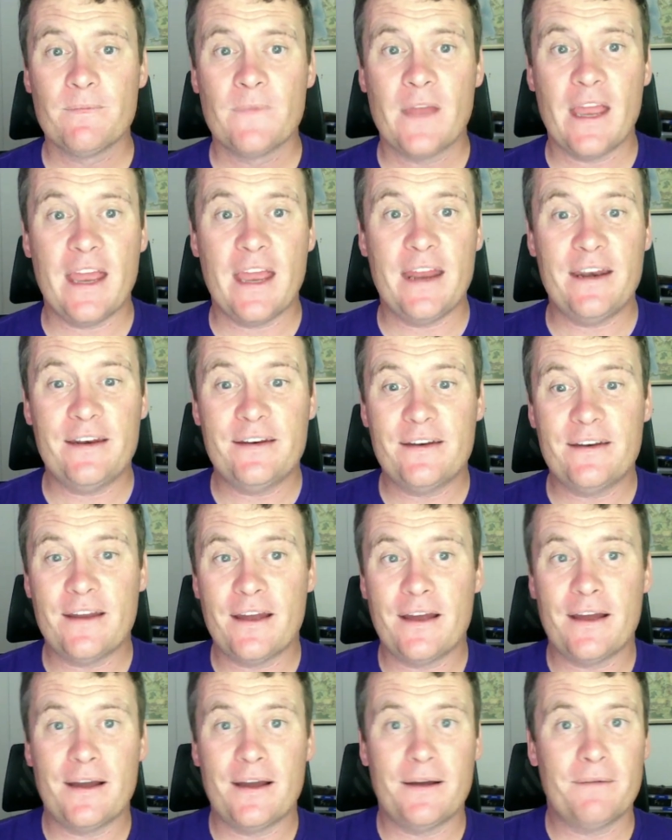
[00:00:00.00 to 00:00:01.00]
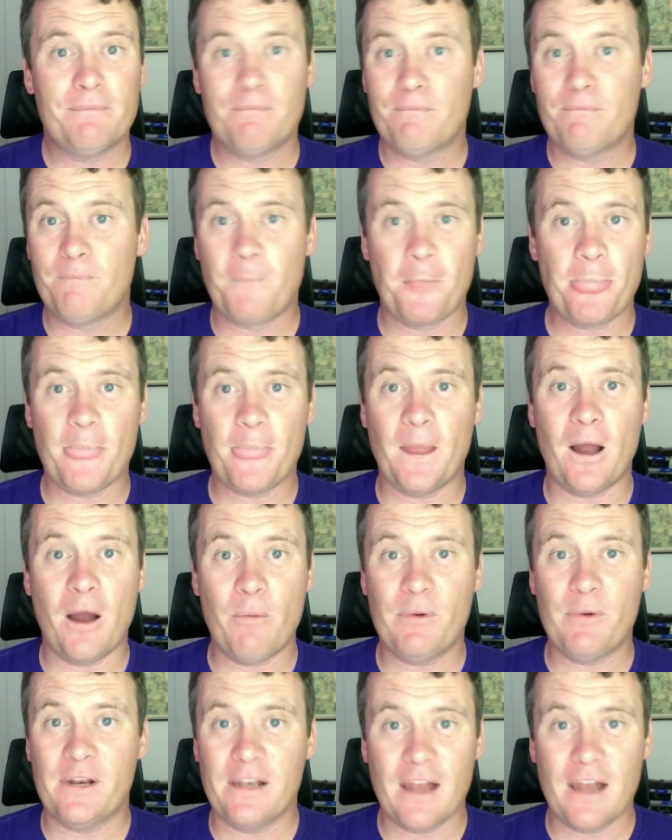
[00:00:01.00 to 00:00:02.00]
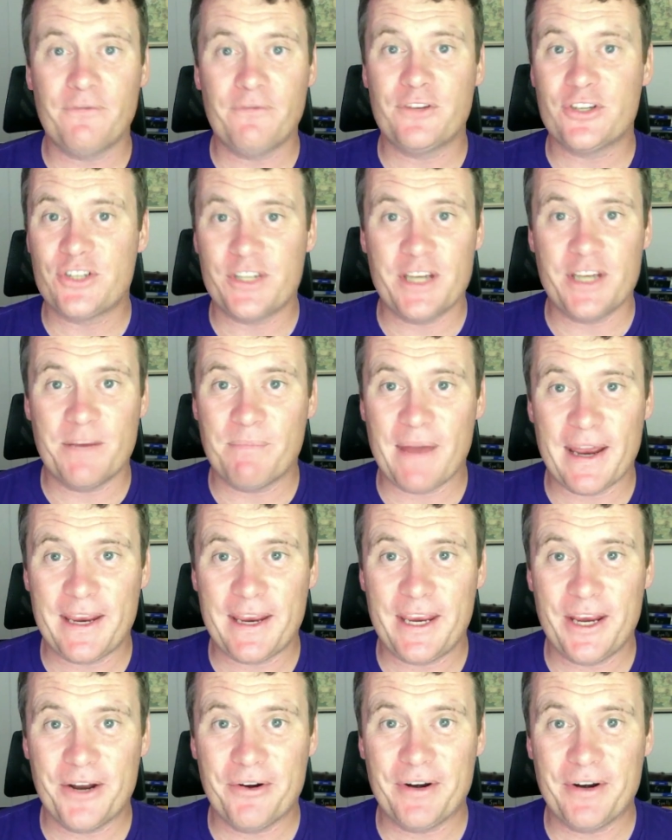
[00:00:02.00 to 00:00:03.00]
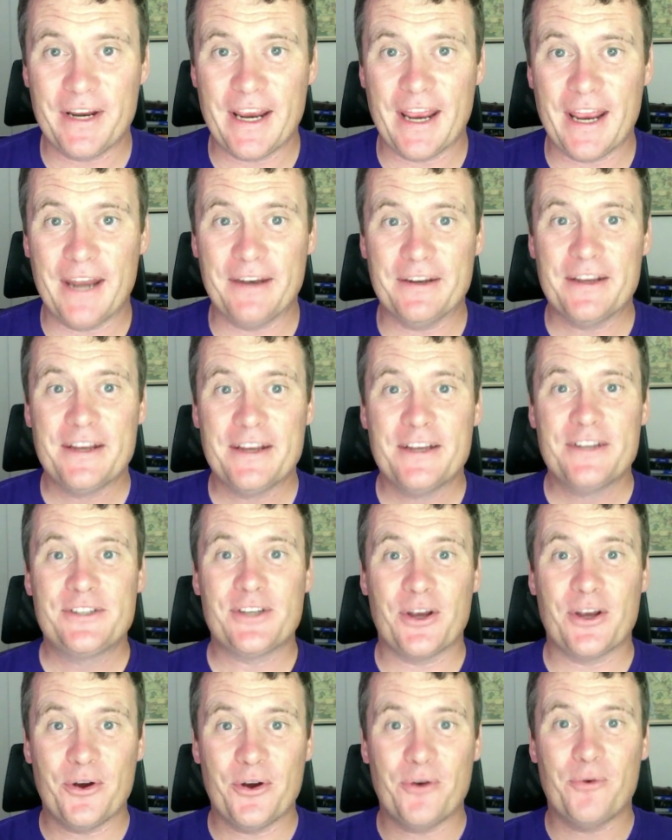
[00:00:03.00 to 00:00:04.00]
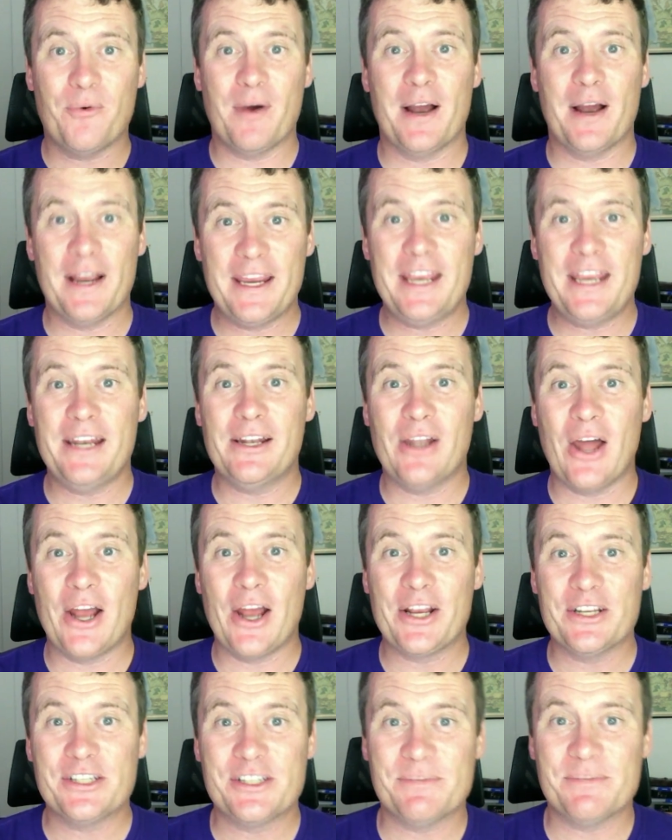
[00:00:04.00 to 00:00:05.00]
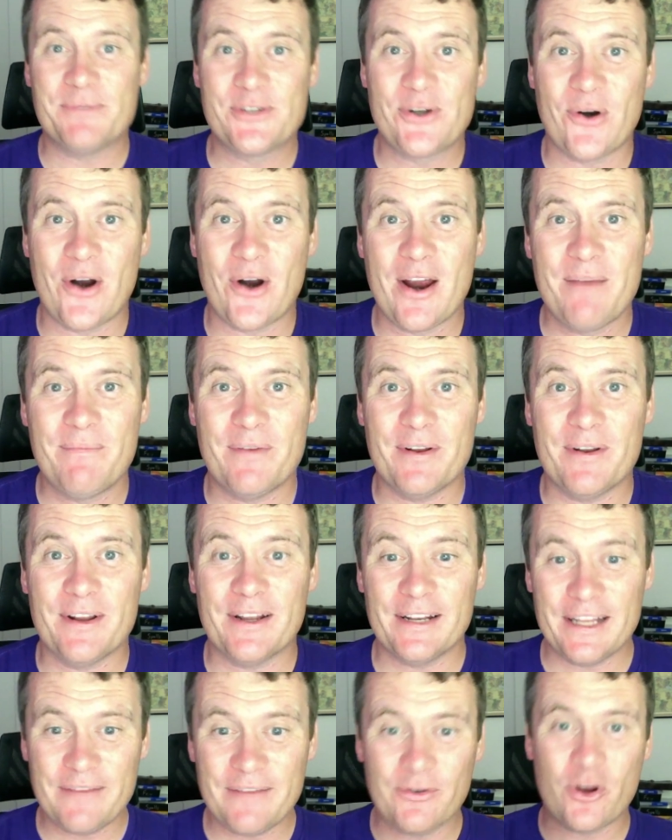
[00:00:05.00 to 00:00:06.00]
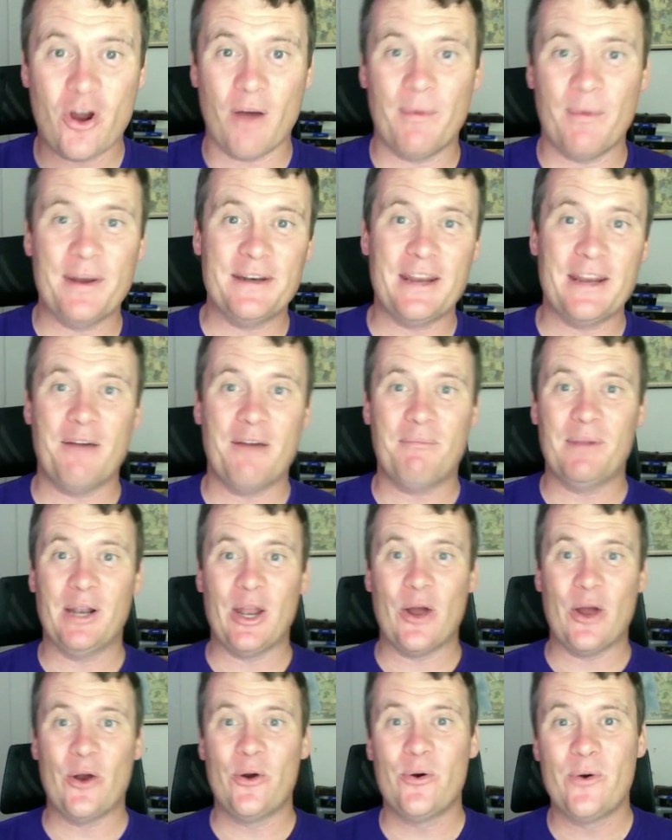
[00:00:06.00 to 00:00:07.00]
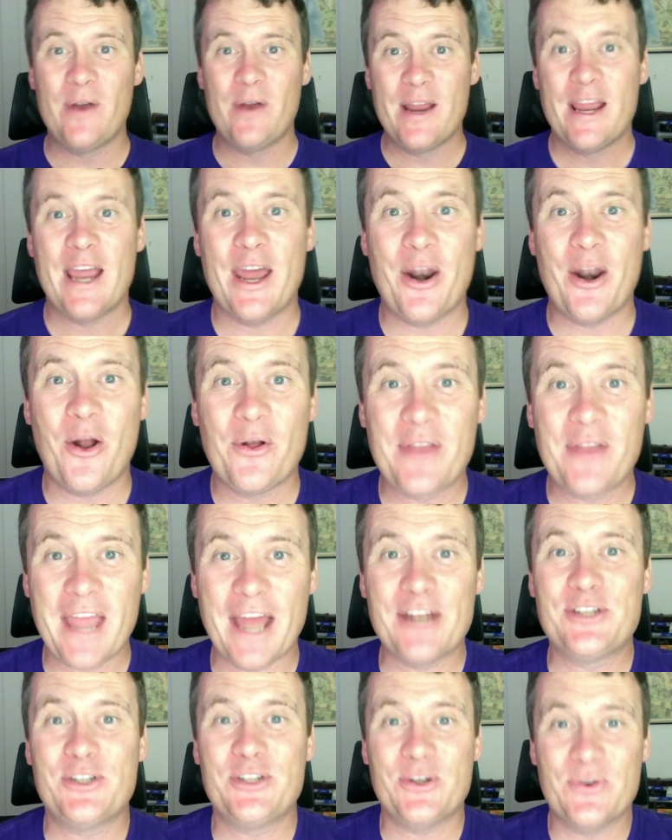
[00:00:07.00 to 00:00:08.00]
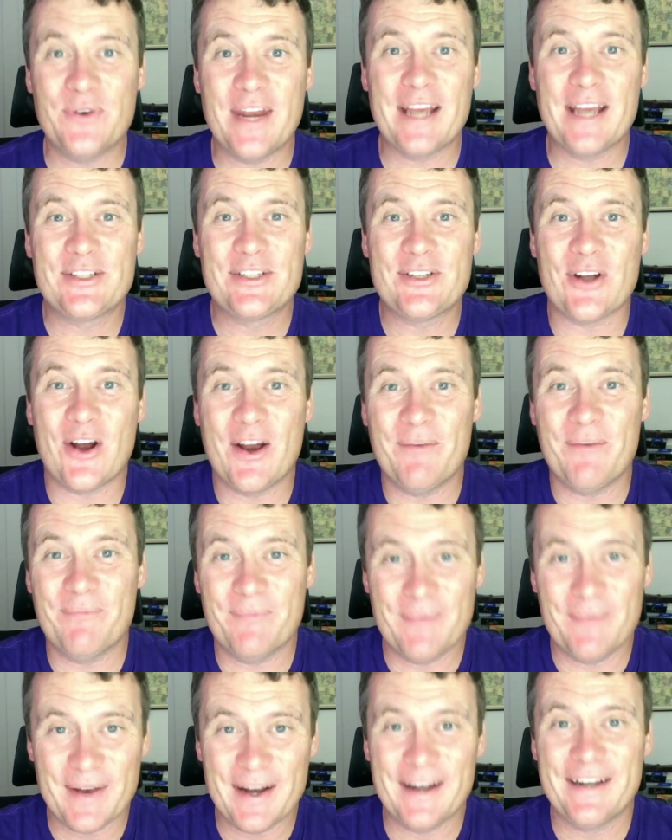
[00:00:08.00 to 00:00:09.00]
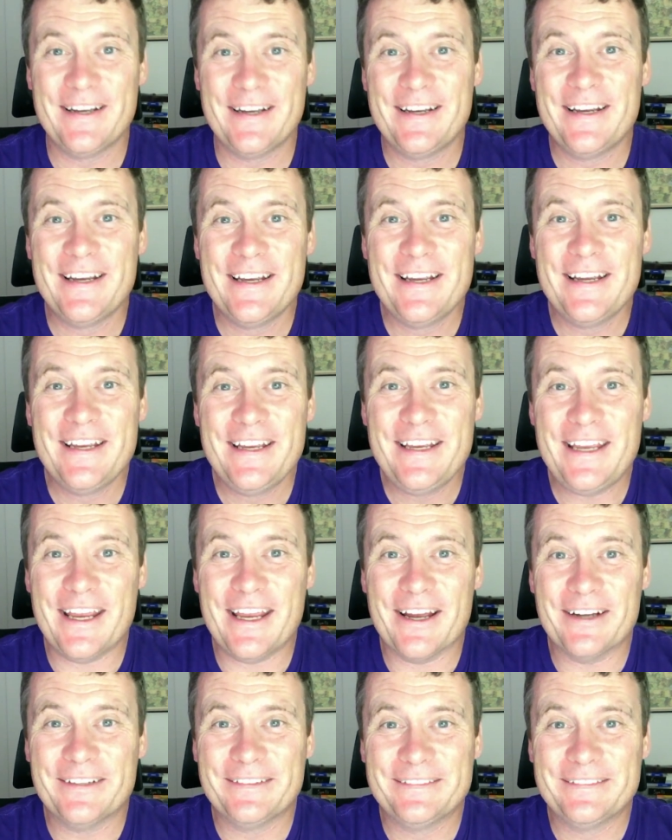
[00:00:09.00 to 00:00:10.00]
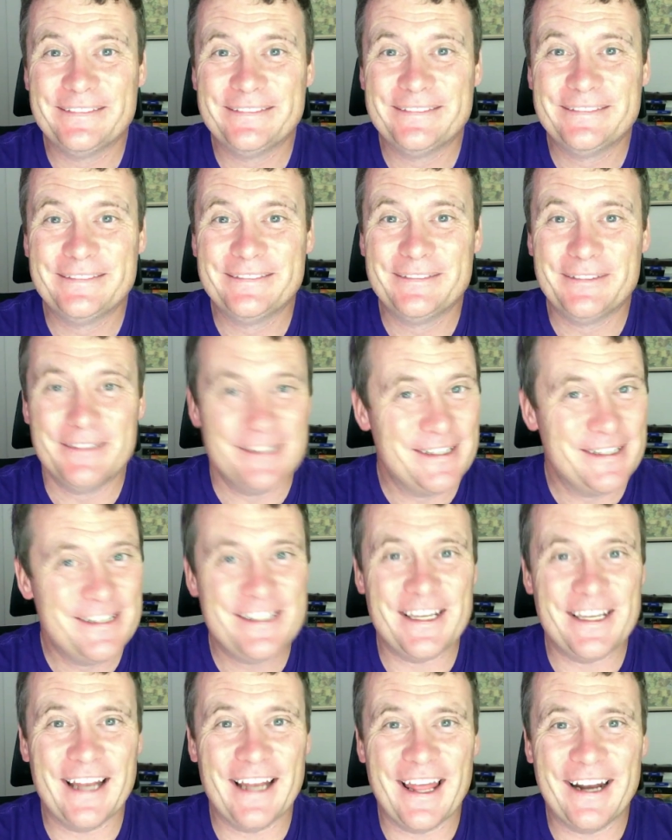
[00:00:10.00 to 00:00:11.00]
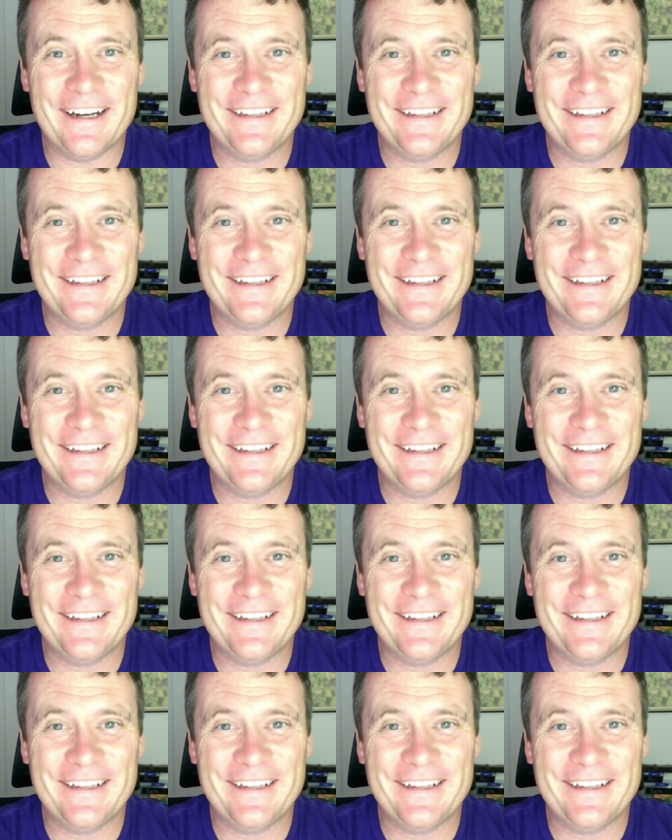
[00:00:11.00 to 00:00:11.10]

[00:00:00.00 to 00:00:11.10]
And I would love to see you back here again. So hit like and subscribe, leave a comment down below, and I'll catch you next time here. See you later.